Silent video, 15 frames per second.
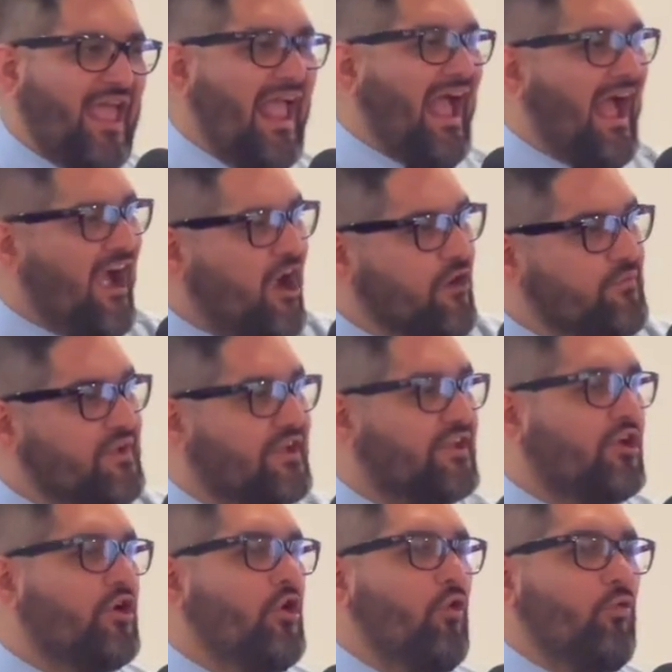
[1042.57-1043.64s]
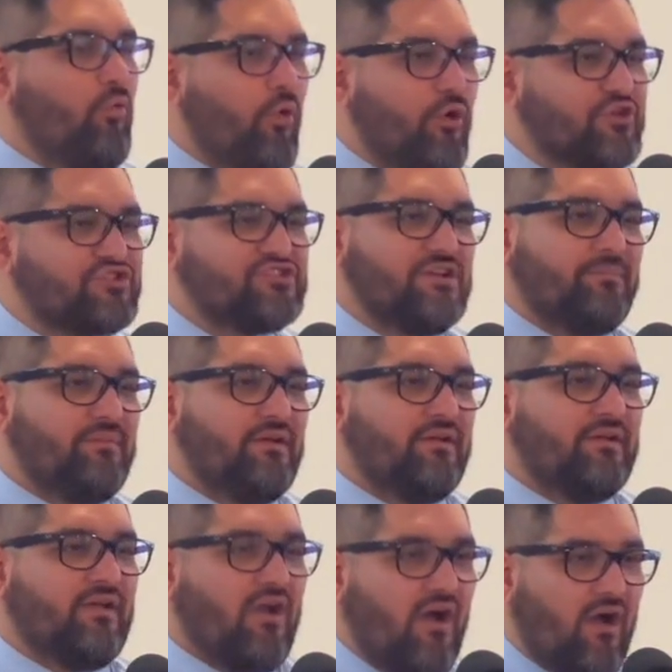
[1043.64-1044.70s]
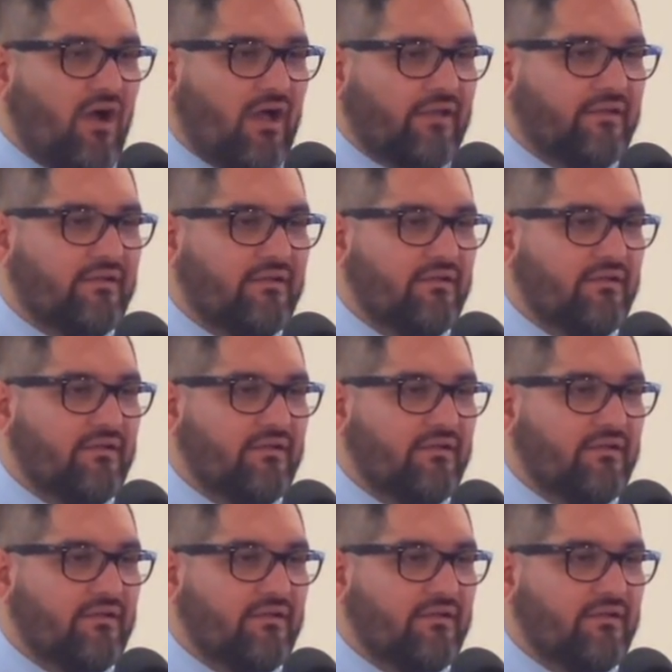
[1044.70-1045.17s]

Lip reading: How are we going to worship God?